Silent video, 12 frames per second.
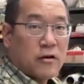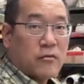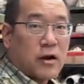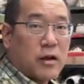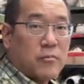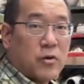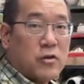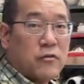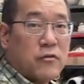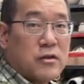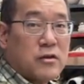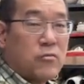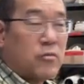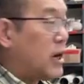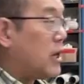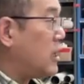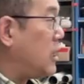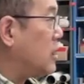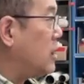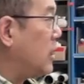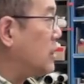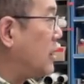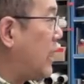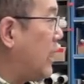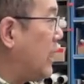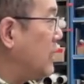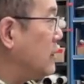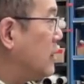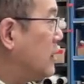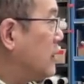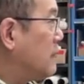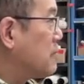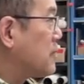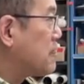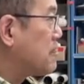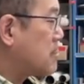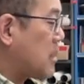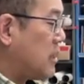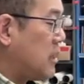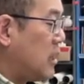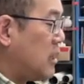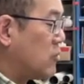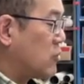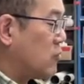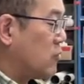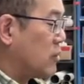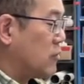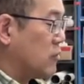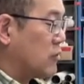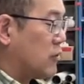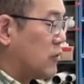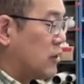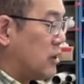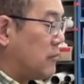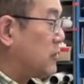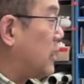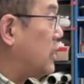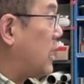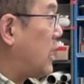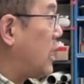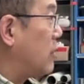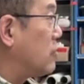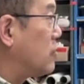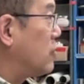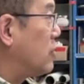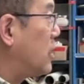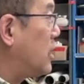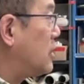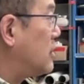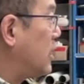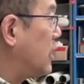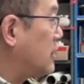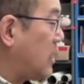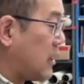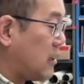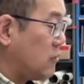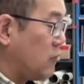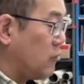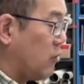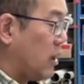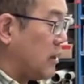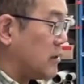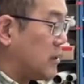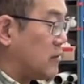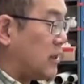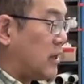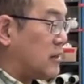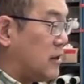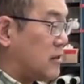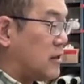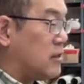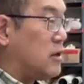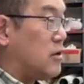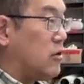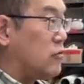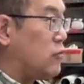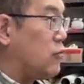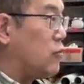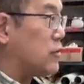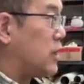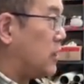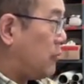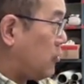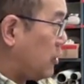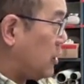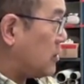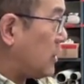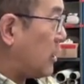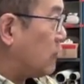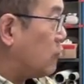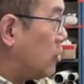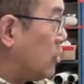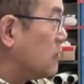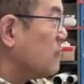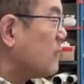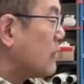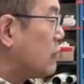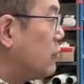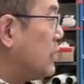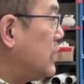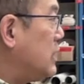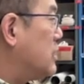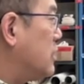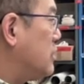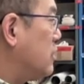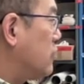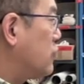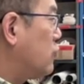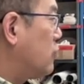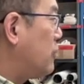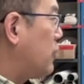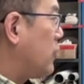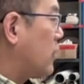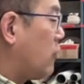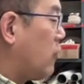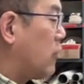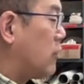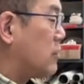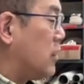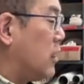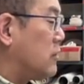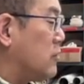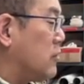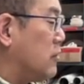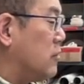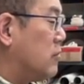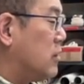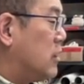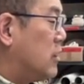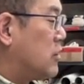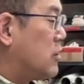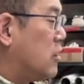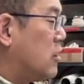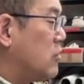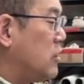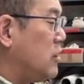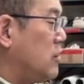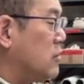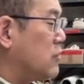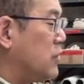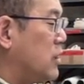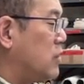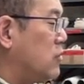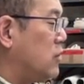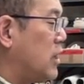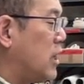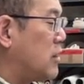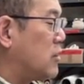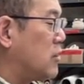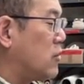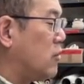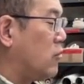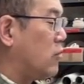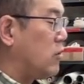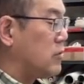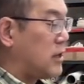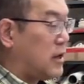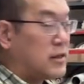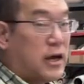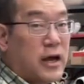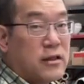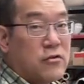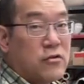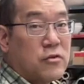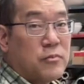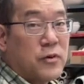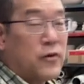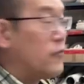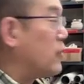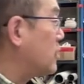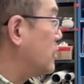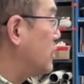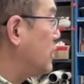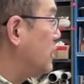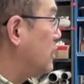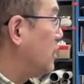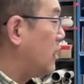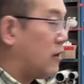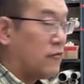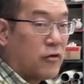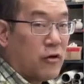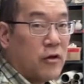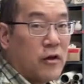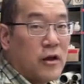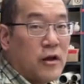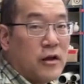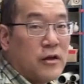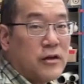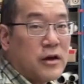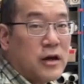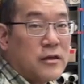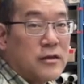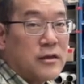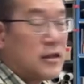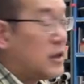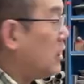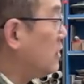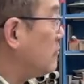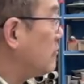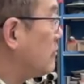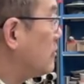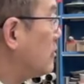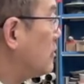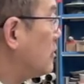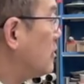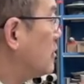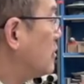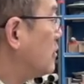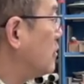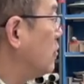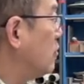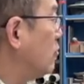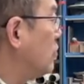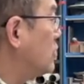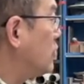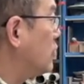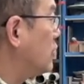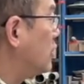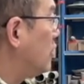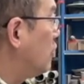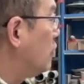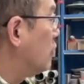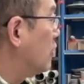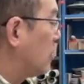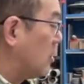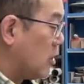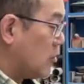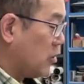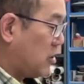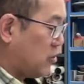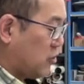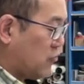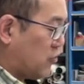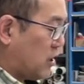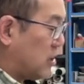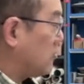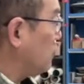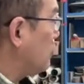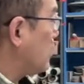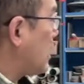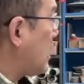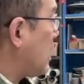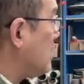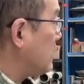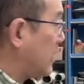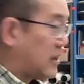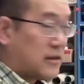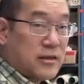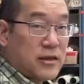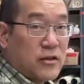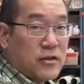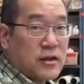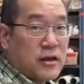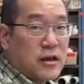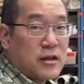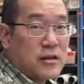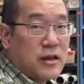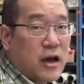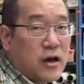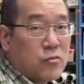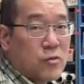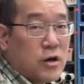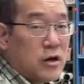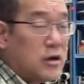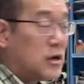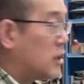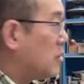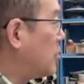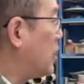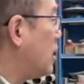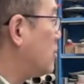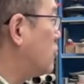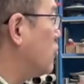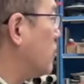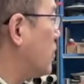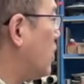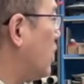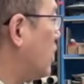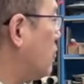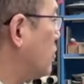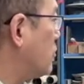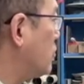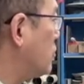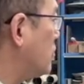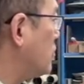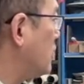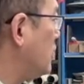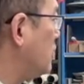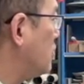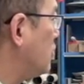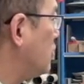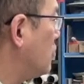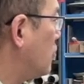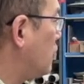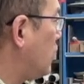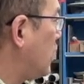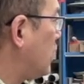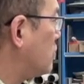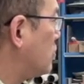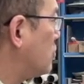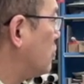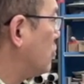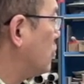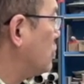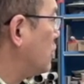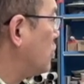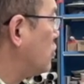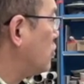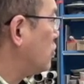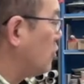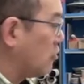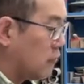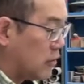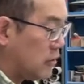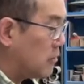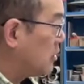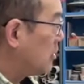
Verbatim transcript: right? Most of us are writing like that. And then what you want to do, turn it upside down so that like that, because we want, because like this, the needle tool is kind of pointing downward. We need the needle tool pointing horizontal. So the easiest way to do that is just to rotate that so it's perfectly level. You guys see that? So we turn it over. We could try to do that, like tilt it downward, but that's super awkward. So it's just easier and more relaxed just the rotation over,